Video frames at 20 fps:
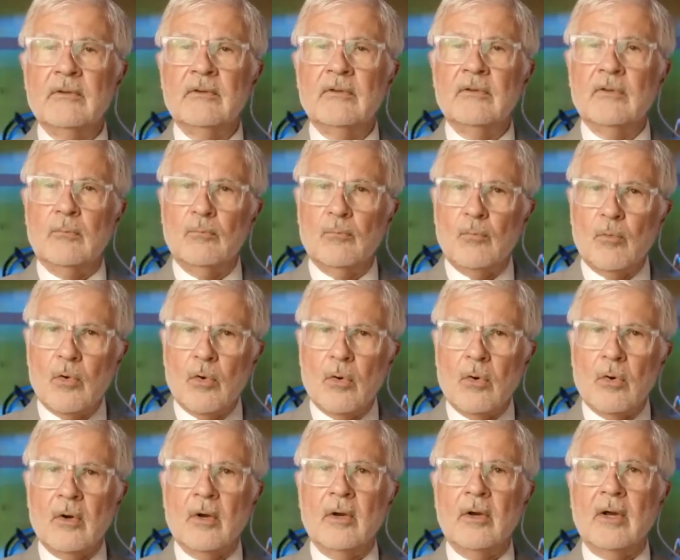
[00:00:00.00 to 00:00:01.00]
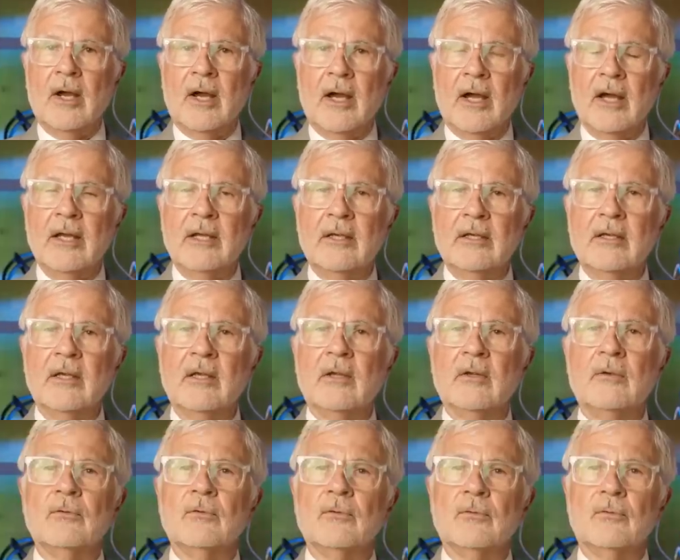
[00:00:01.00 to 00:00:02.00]
The more I
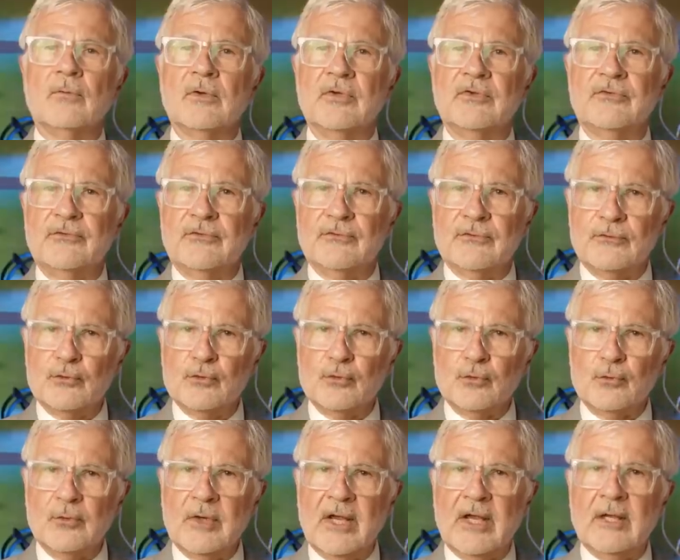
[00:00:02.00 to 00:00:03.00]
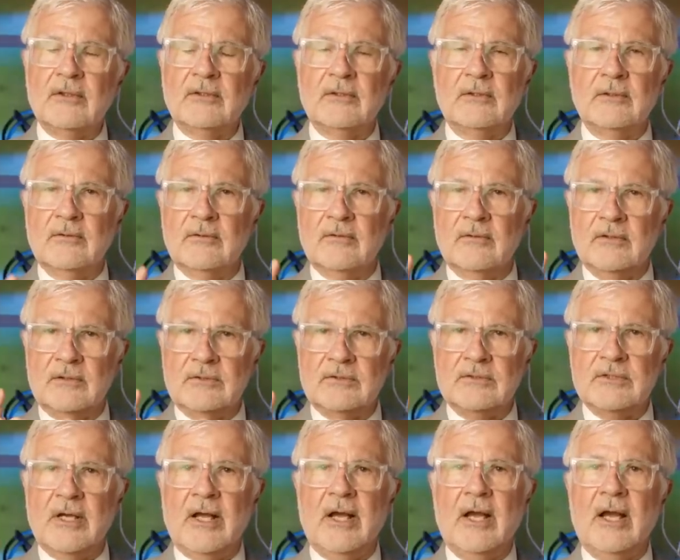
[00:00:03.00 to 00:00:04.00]
can restrict the
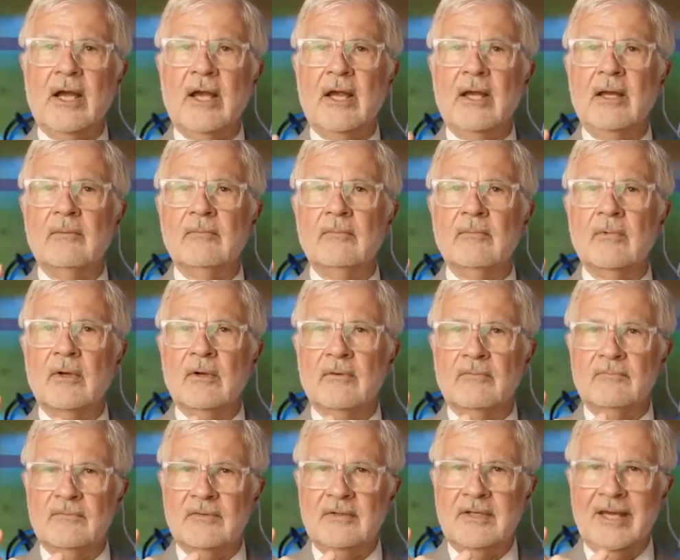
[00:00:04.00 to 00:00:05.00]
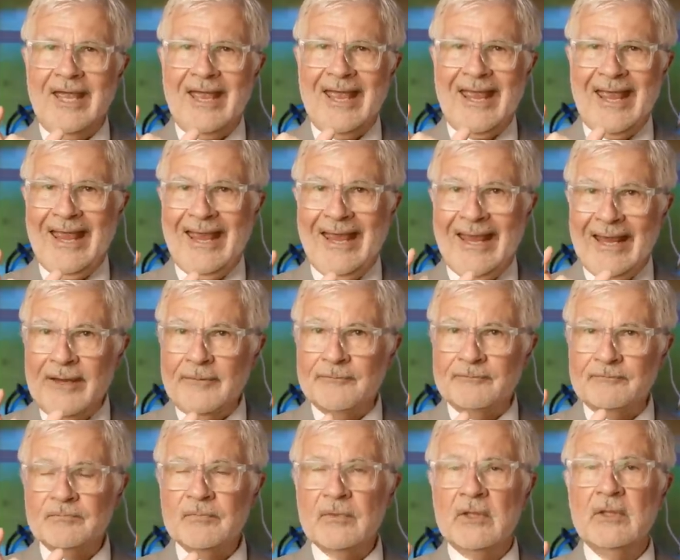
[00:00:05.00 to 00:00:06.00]
time of day
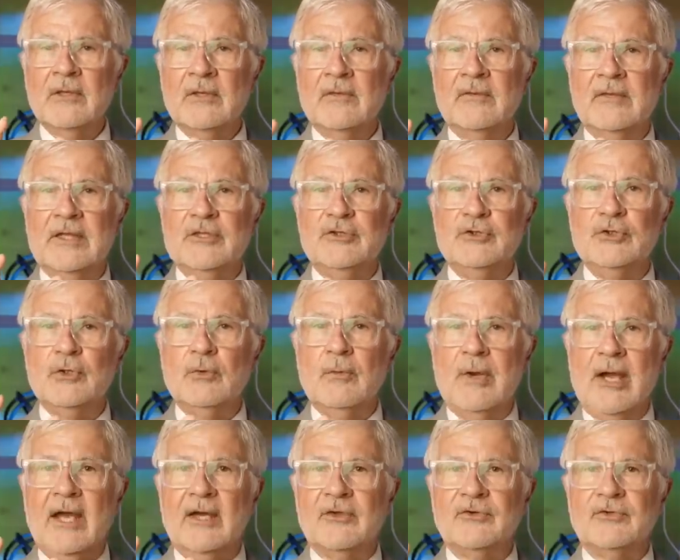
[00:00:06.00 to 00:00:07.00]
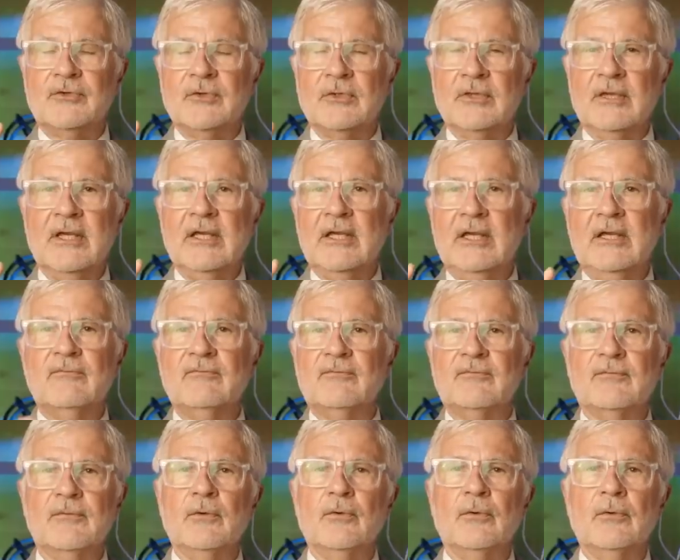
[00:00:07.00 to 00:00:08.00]
that you actually eat
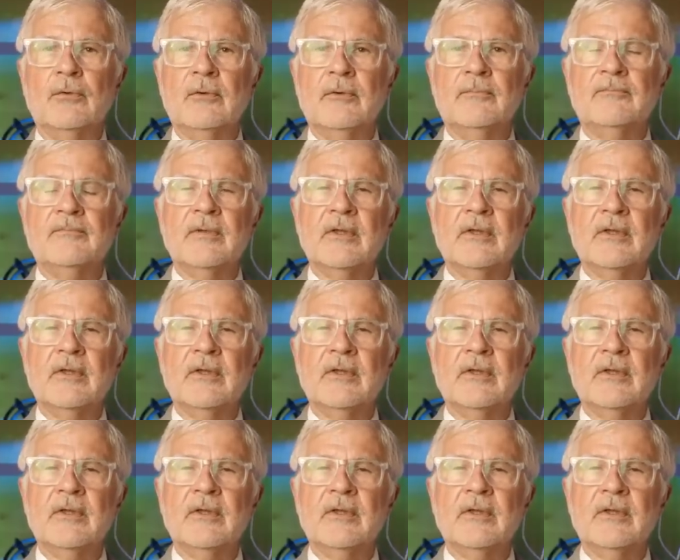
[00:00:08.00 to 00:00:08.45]
food